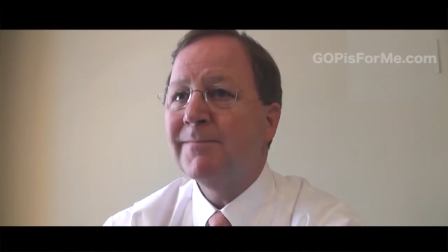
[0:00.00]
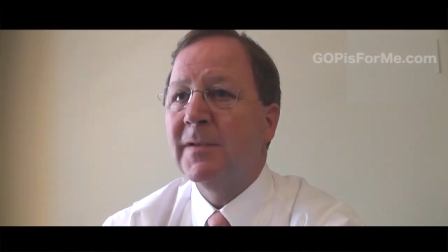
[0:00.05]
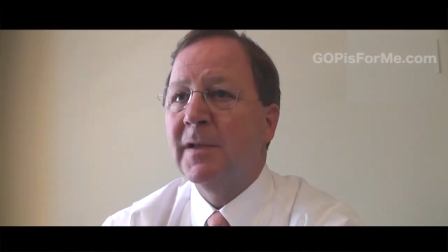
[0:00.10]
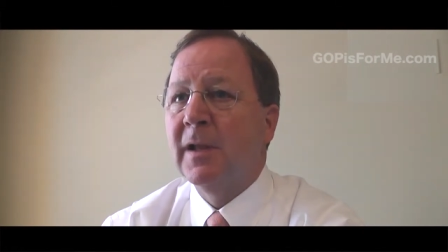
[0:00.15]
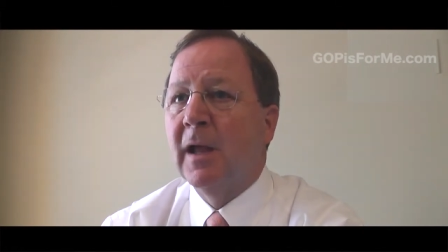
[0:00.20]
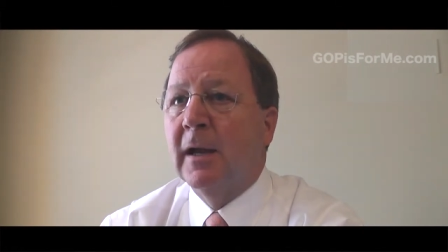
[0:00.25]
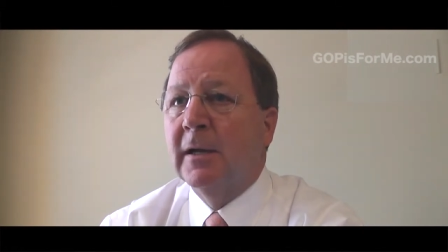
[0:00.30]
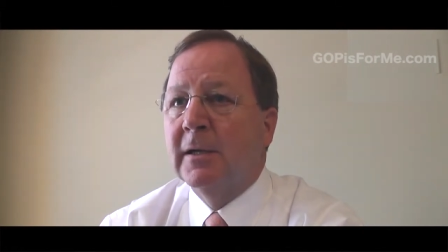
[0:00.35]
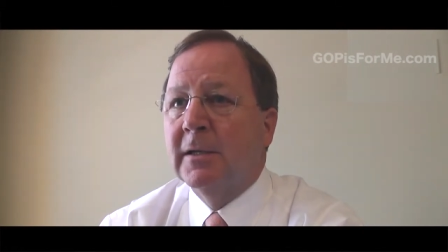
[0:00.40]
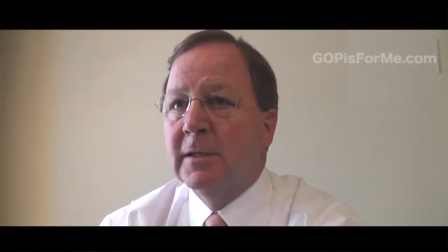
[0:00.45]

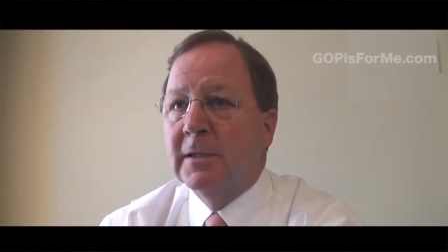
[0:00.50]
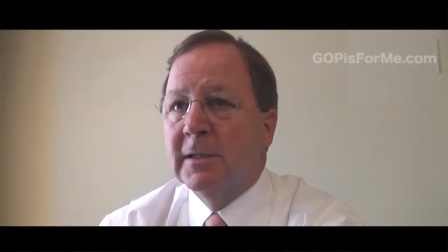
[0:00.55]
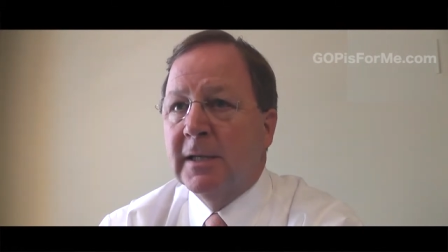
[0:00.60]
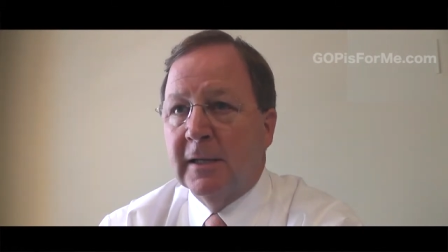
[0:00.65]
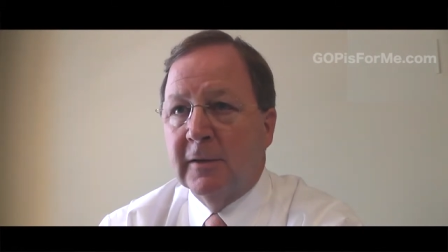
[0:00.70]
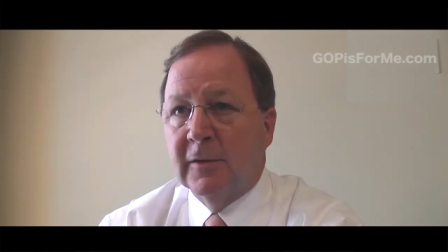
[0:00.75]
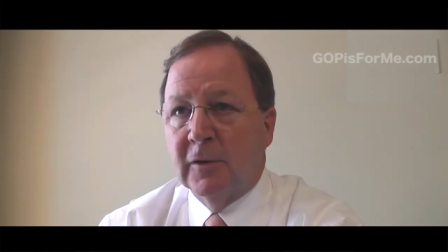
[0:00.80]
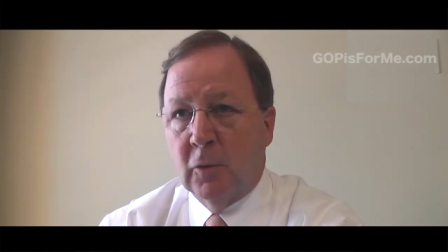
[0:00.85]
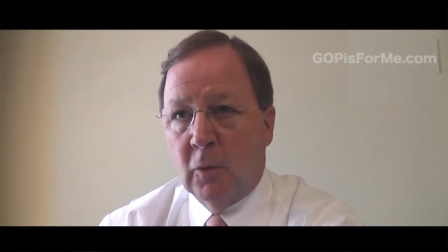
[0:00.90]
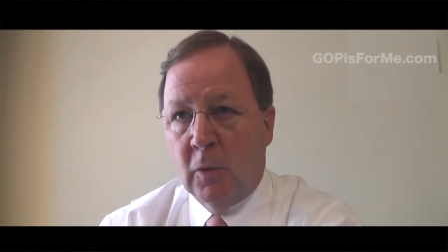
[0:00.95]
not to
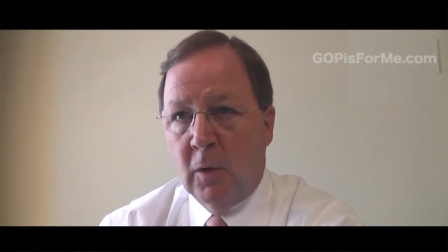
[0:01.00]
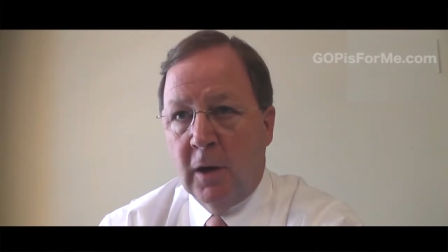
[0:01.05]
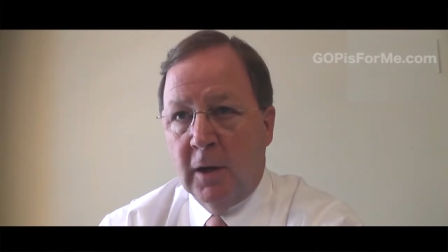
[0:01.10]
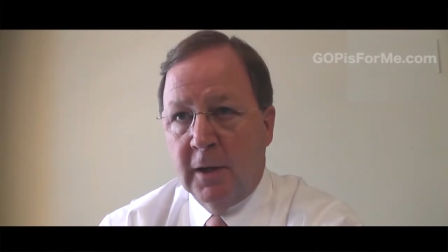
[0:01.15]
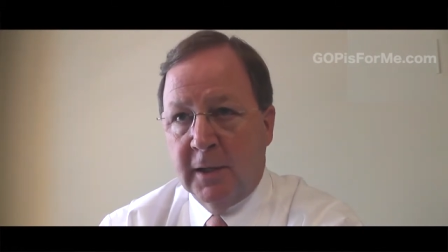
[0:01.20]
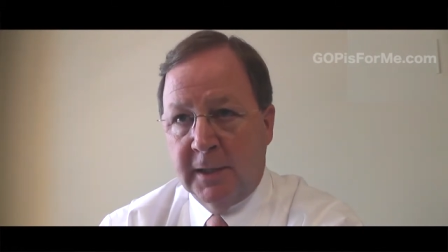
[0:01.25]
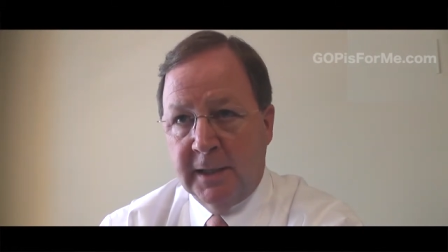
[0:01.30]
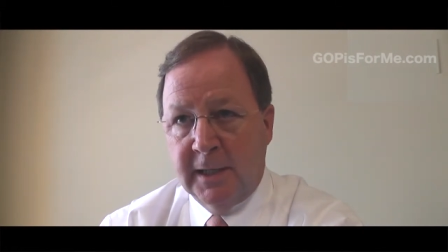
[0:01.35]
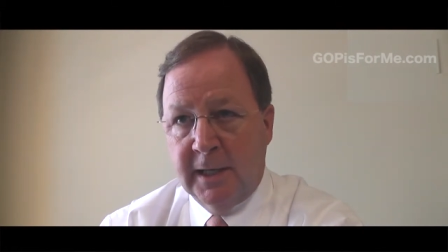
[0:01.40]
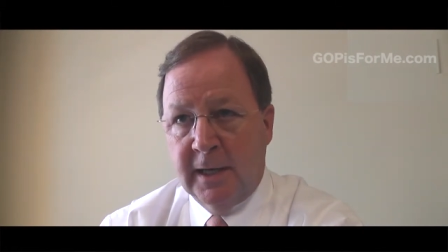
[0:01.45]
take the
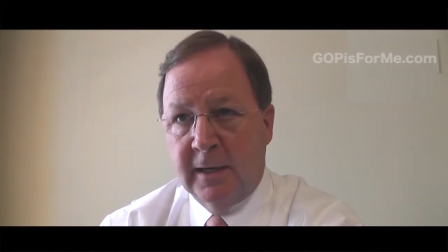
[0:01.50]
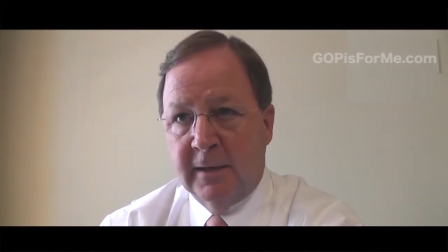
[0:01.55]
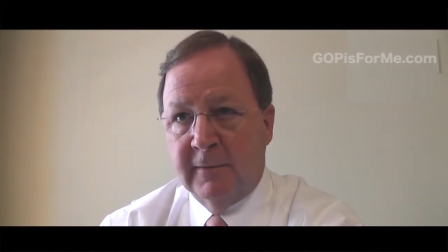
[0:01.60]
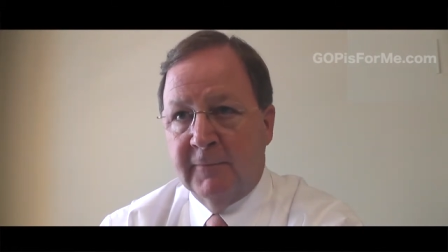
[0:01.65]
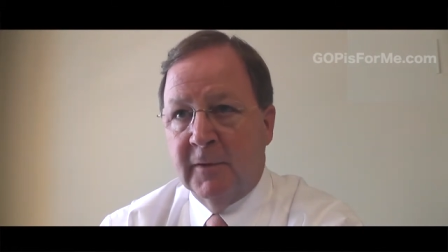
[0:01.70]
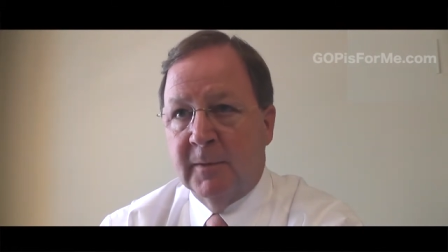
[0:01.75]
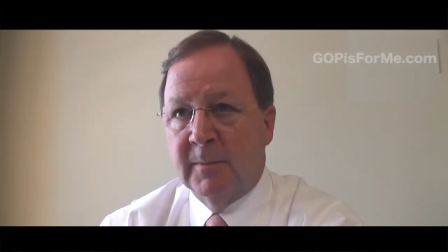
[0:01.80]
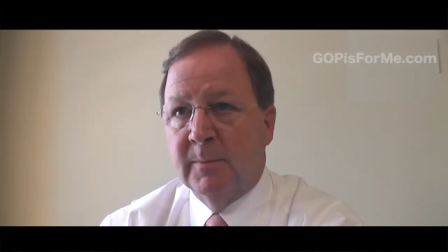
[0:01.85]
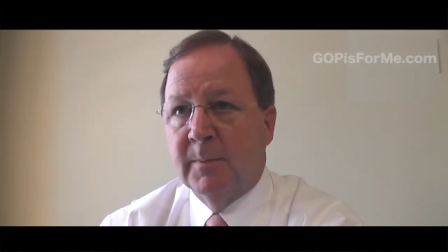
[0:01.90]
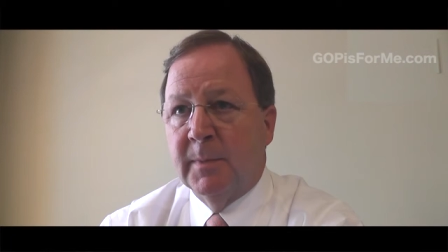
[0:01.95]
quality out
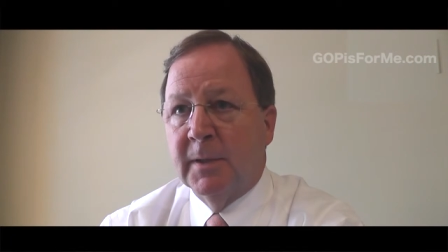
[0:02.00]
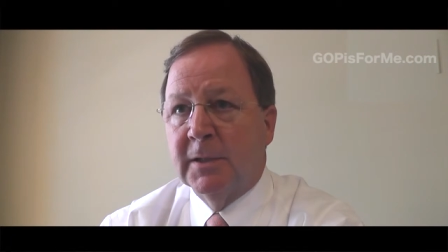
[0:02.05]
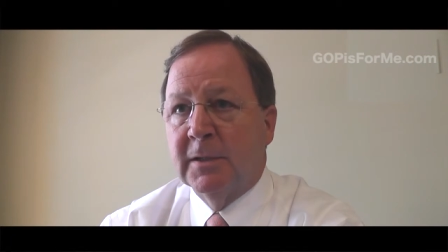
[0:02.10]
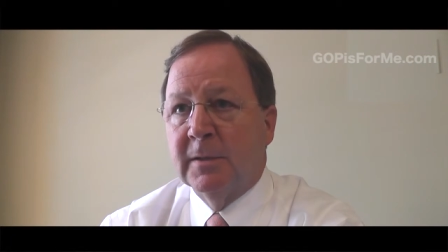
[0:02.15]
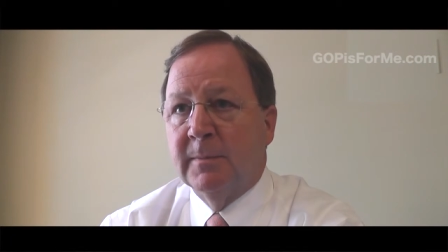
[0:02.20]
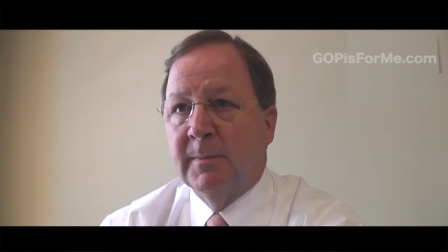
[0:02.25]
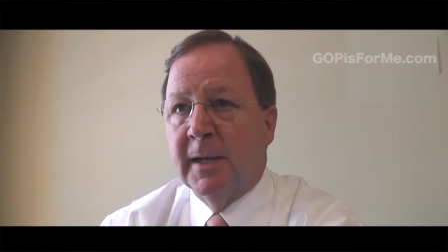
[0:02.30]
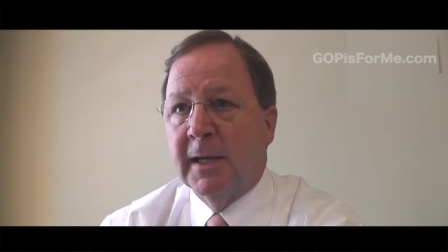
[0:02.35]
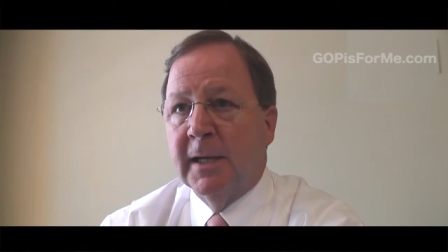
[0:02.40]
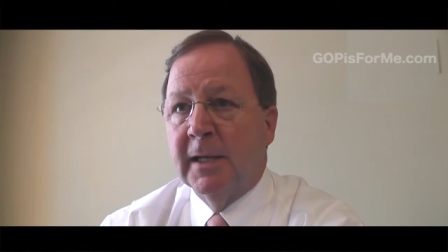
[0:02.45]
of it, but
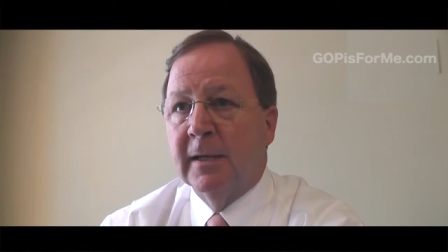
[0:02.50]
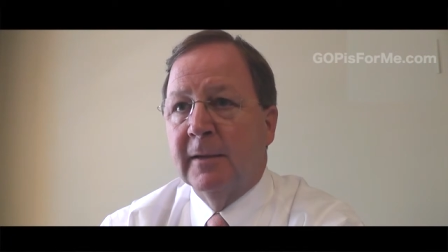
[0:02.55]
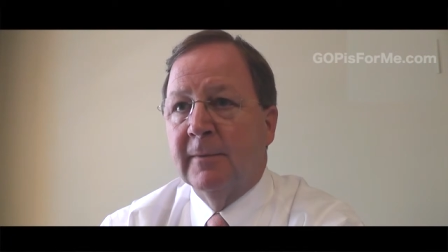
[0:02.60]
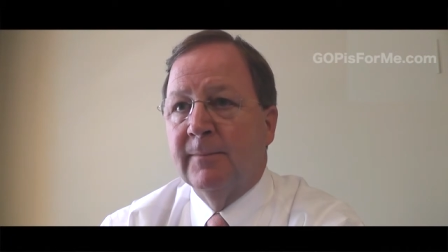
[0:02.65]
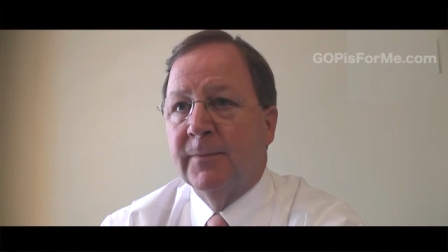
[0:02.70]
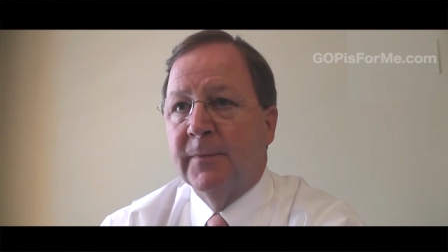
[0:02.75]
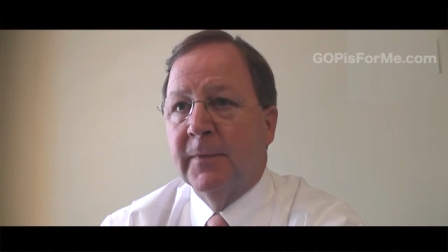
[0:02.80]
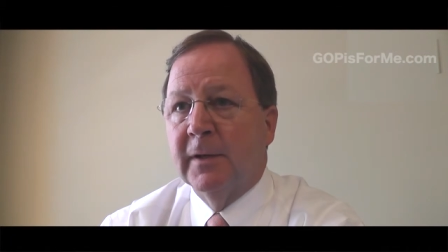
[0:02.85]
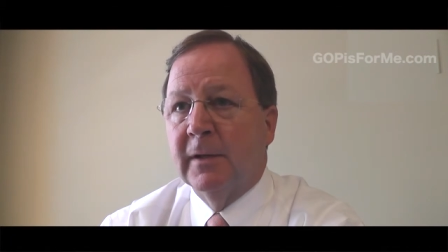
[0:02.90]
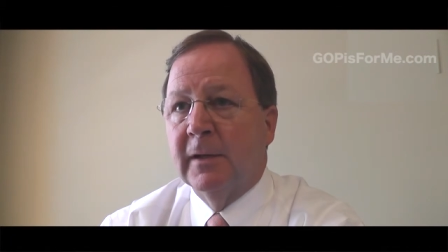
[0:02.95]
to make it
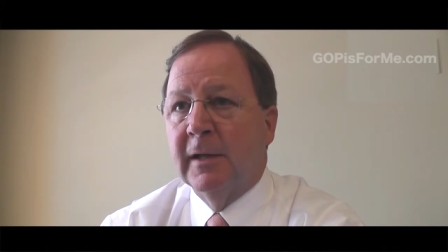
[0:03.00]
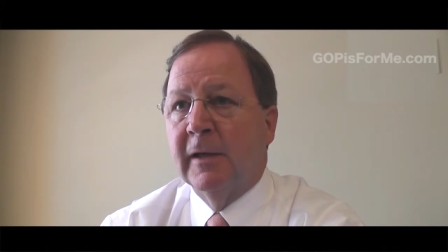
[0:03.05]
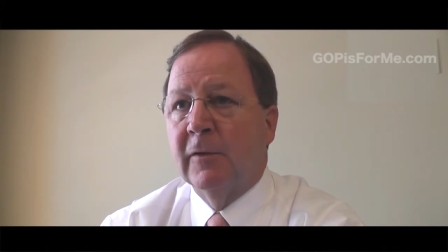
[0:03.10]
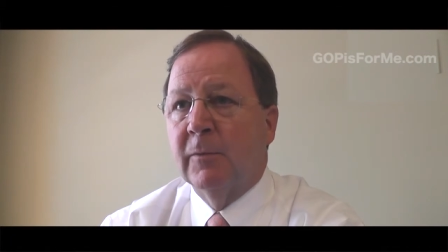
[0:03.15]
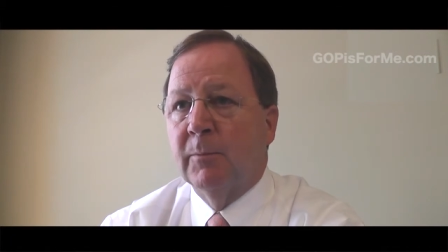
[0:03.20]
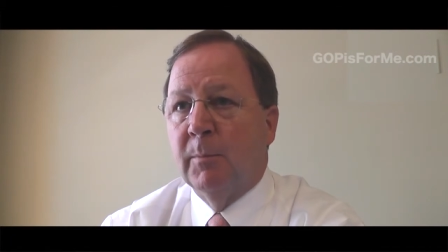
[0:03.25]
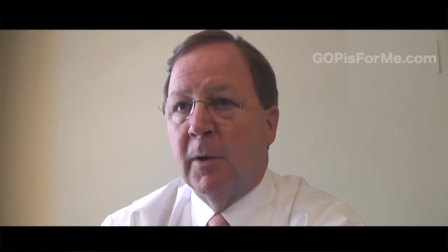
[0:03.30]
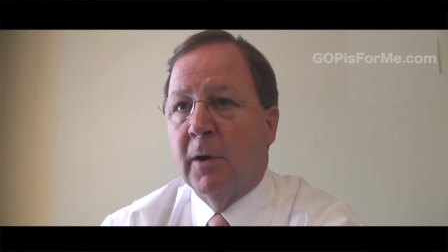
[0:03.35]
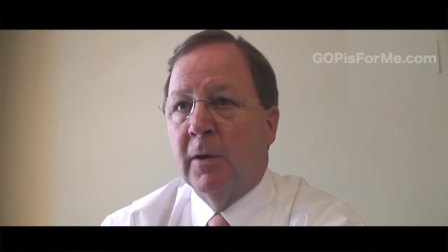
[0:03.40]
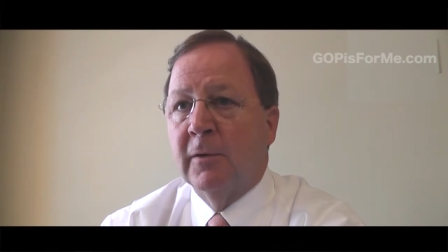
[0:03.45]
less
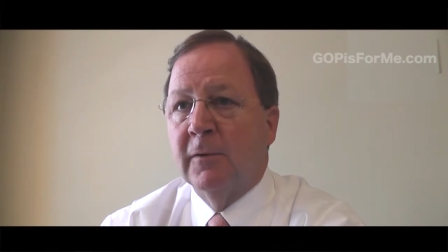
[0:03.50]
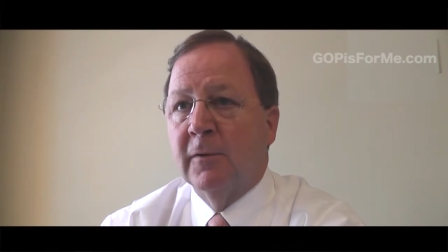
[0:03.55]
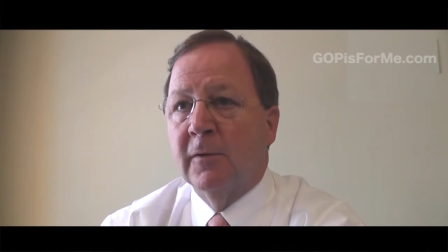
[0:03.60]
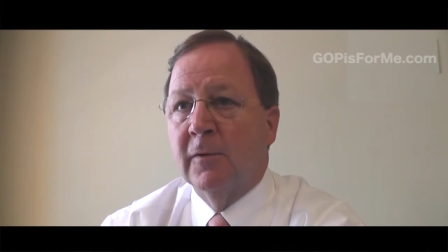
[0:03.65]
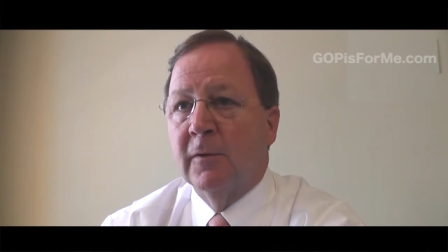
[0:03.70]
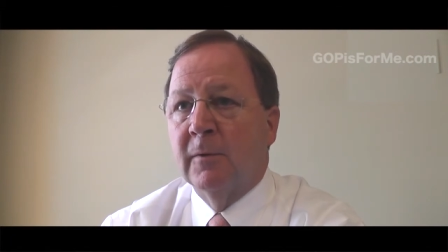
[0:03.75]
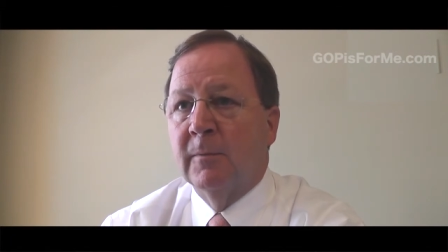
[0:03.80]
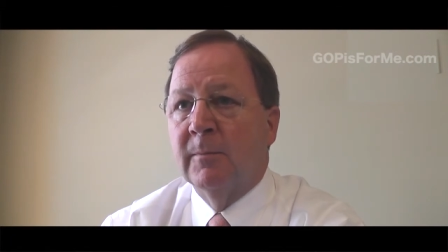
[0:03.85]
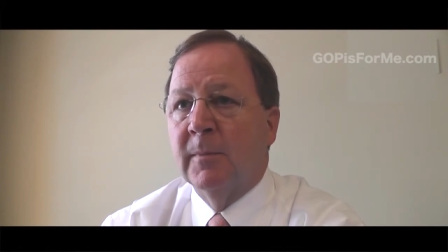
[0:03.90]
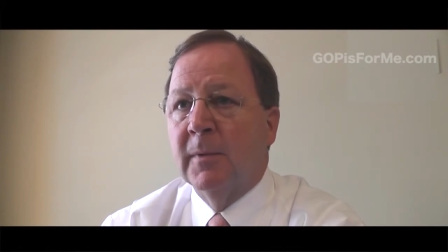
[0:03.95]

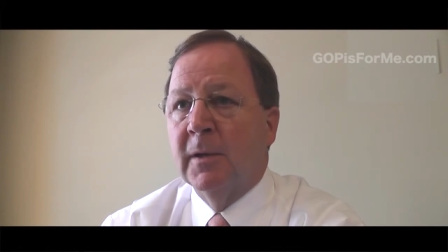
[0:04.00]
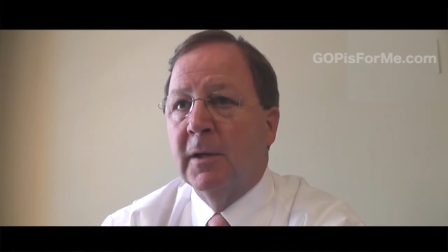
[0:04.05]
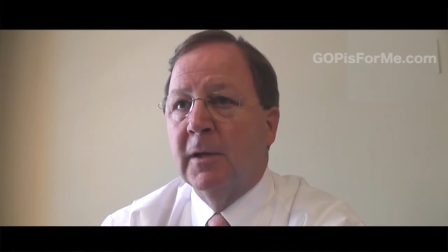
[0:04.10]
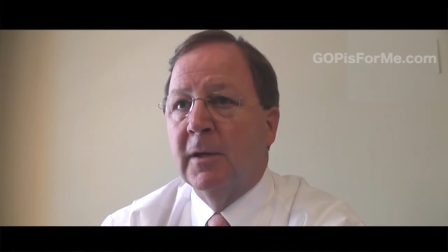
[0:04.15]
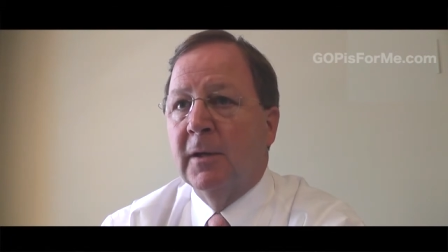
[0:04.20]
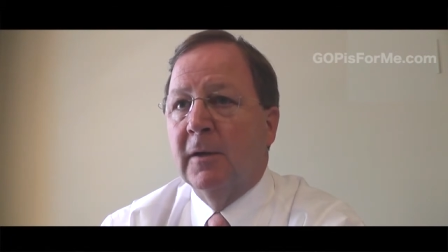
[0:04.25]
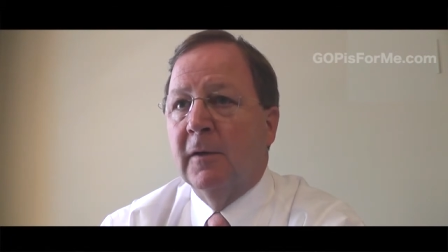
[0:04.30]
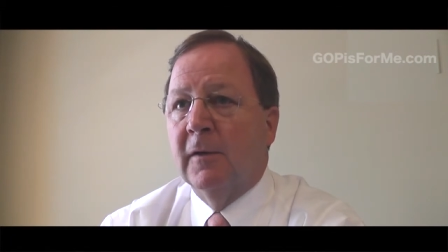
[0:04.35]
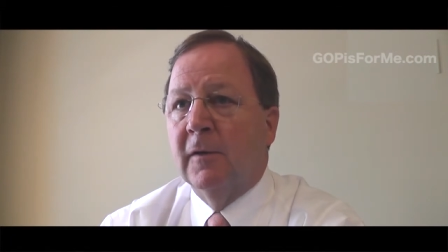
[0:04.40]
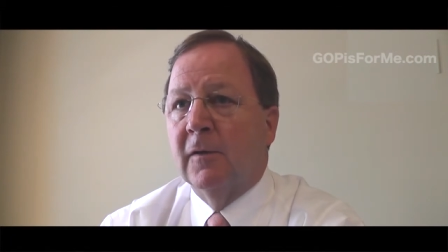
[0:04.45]
burdensome mm-hmm.